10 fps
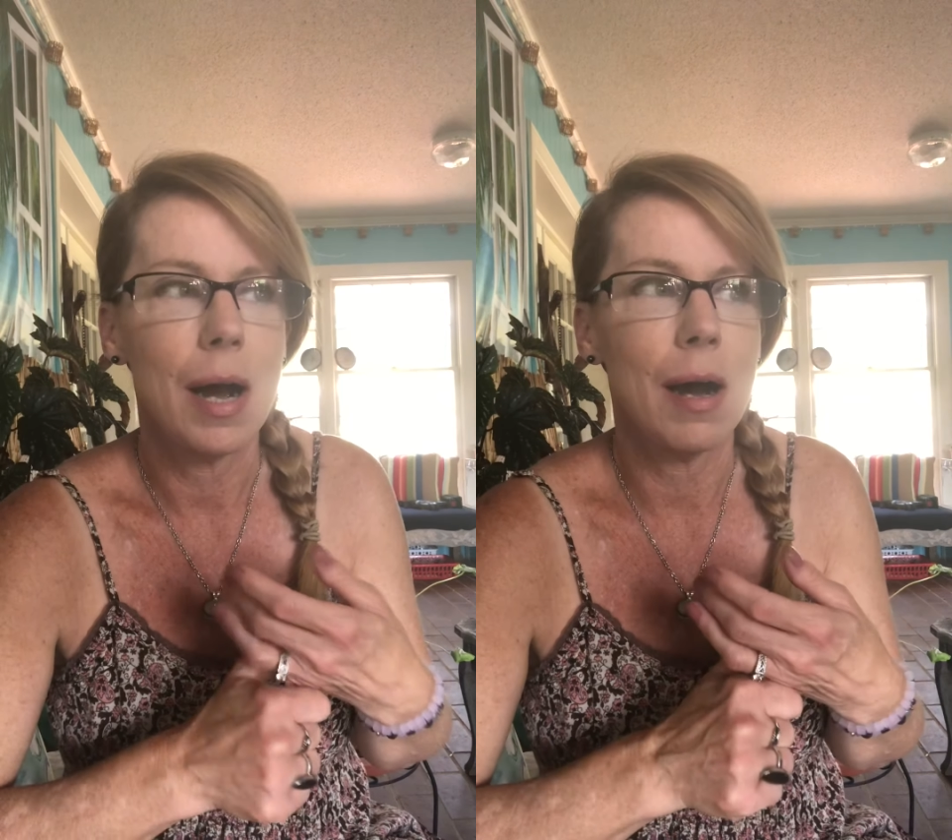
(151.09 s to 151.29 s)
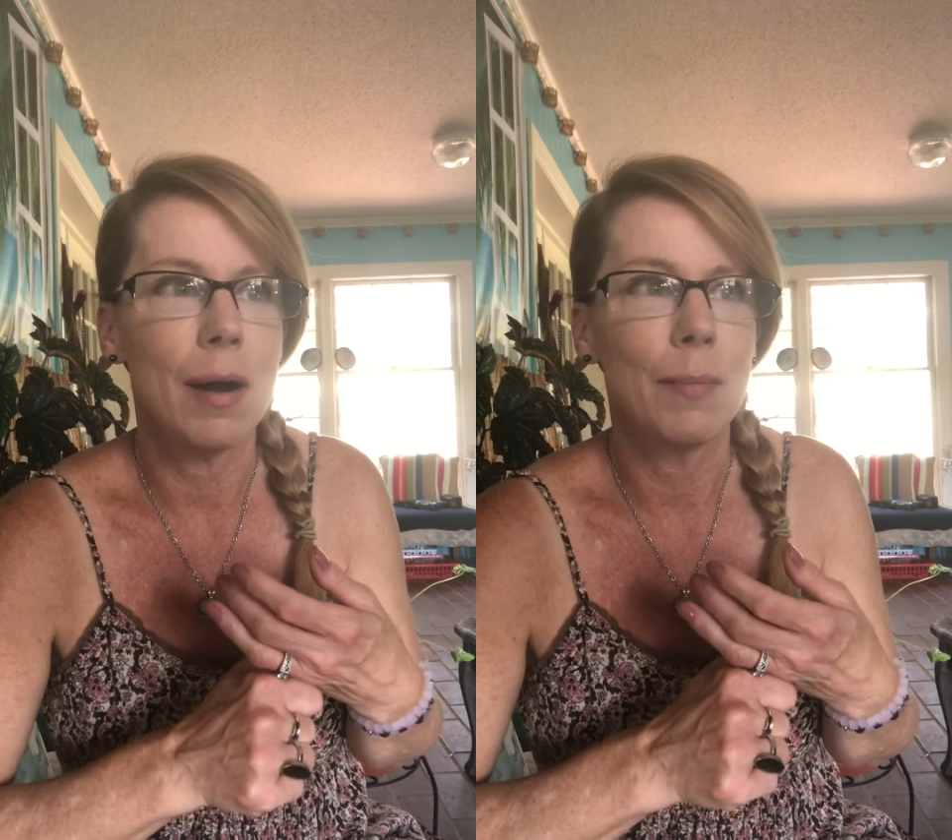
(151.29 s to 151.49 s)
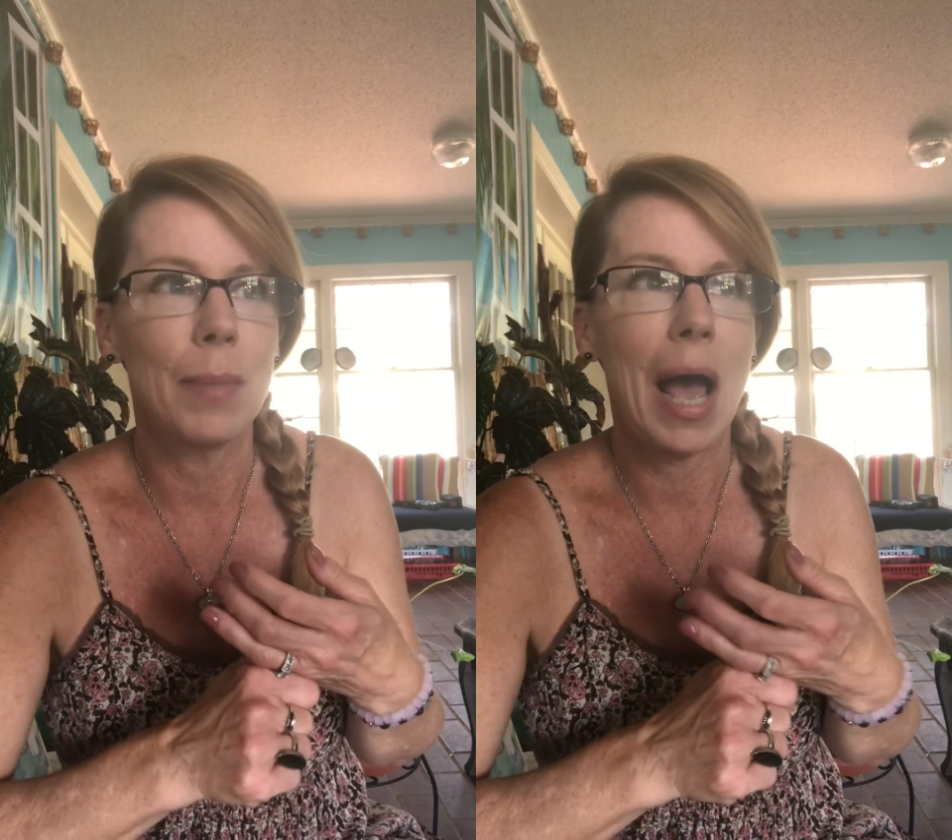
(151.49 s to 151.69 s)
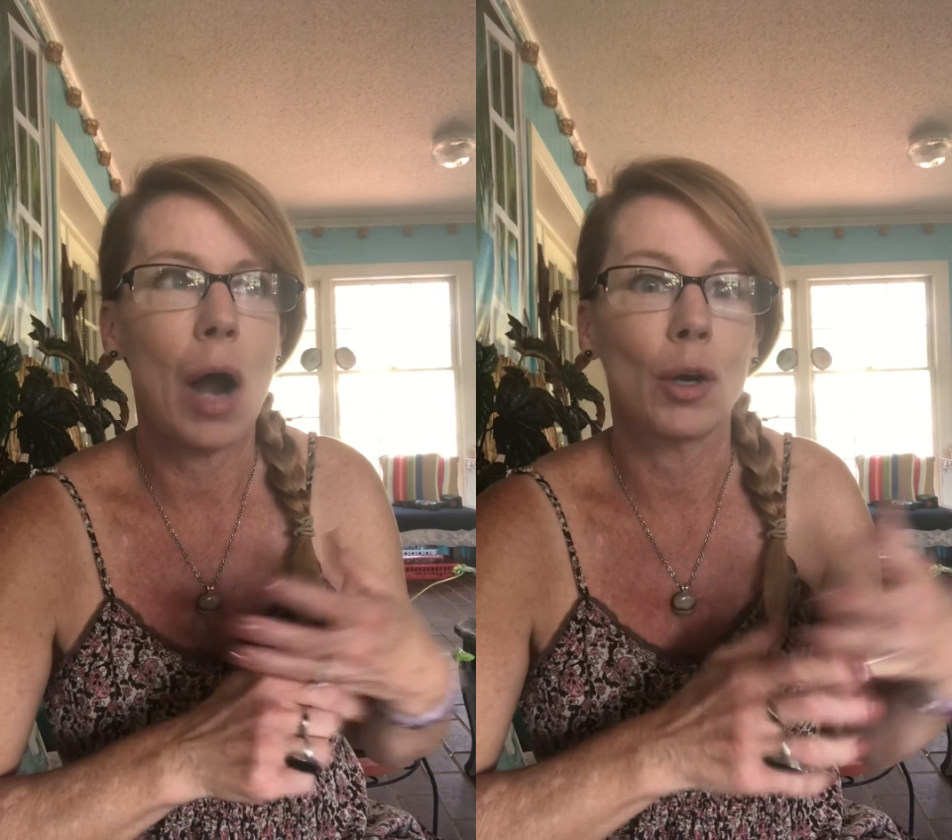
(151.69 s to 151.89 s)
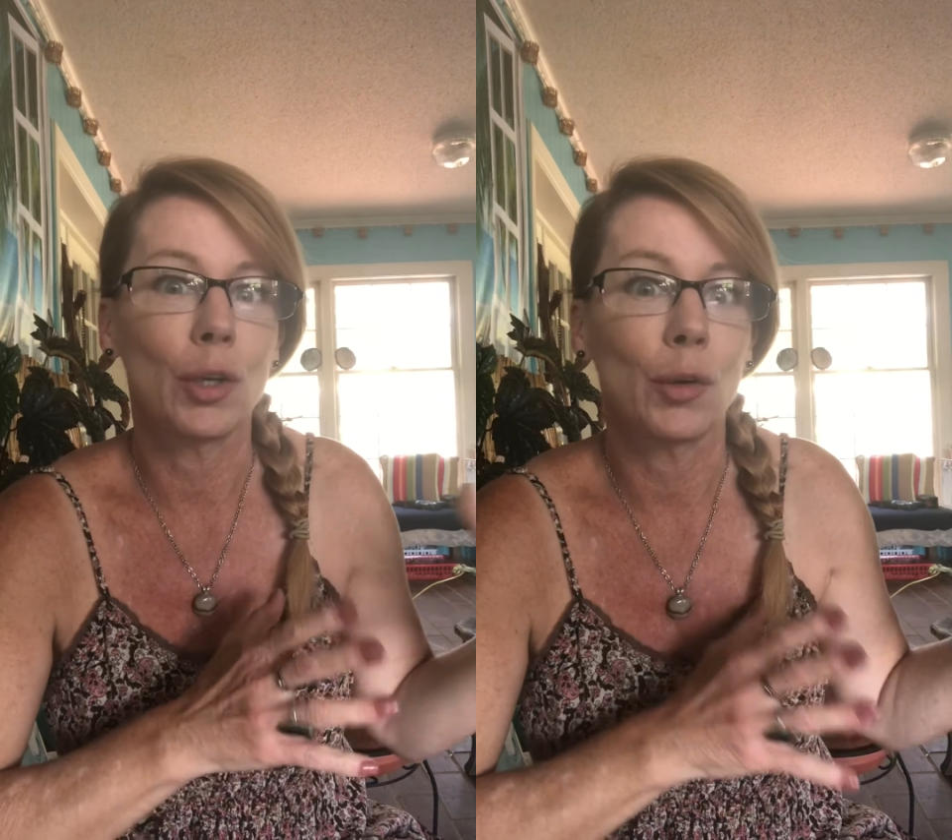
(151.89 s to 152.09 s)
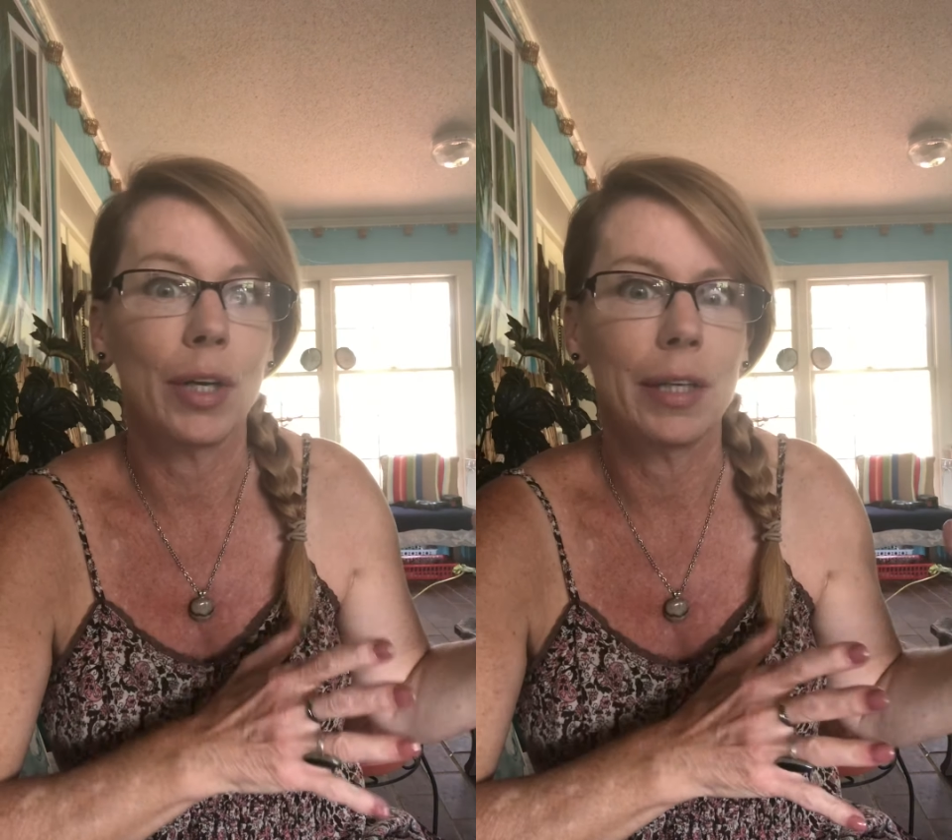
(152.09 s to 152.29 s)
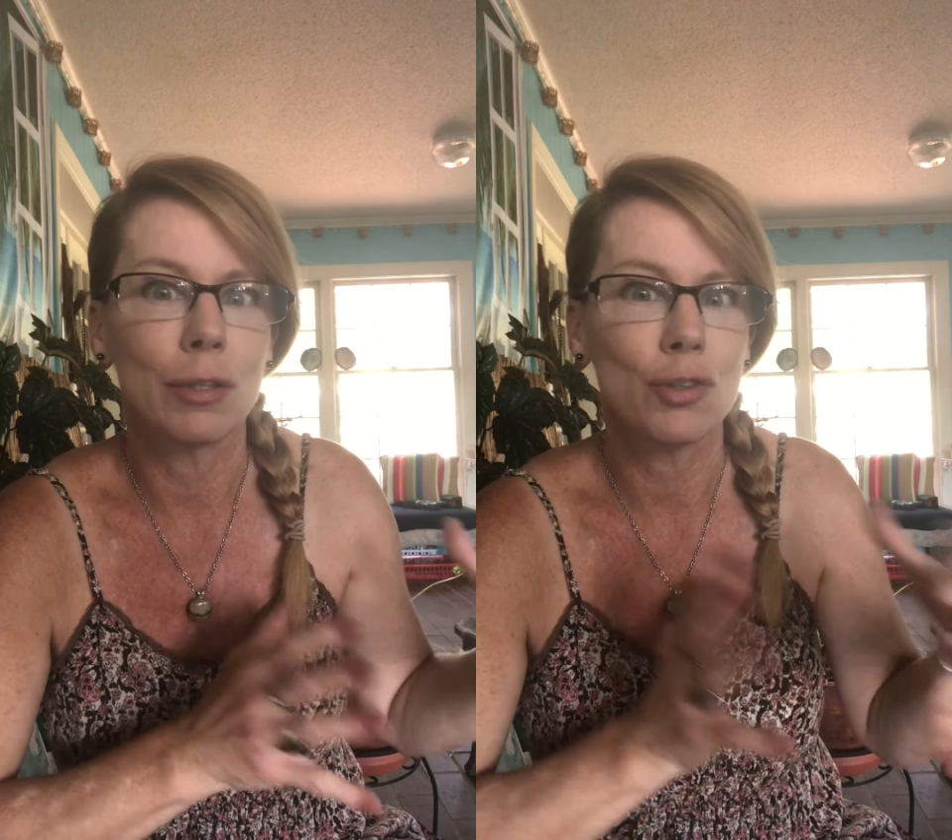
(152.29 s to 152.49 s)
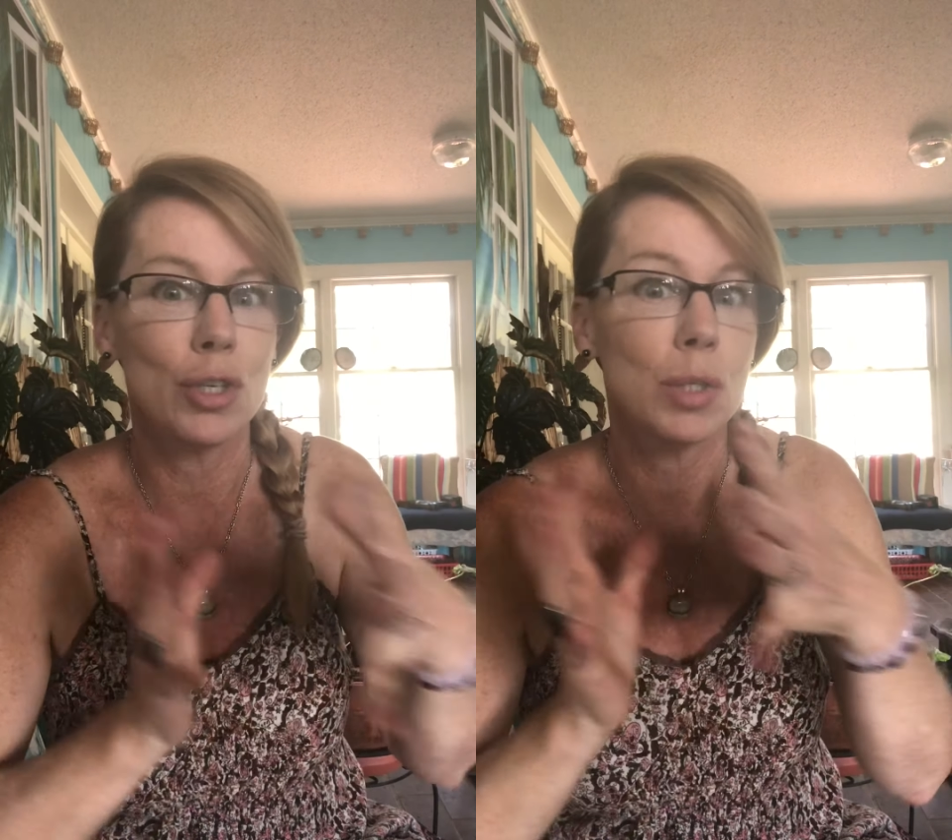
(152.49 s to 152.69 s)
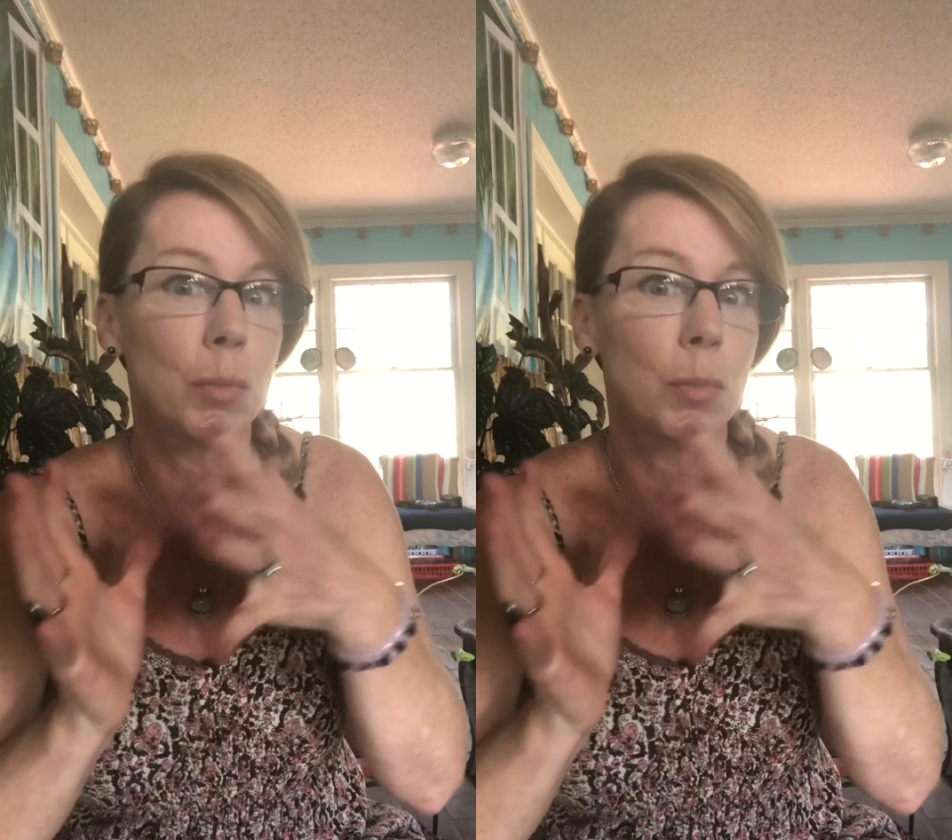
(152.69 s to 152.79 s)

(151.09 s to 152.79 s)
How are your energies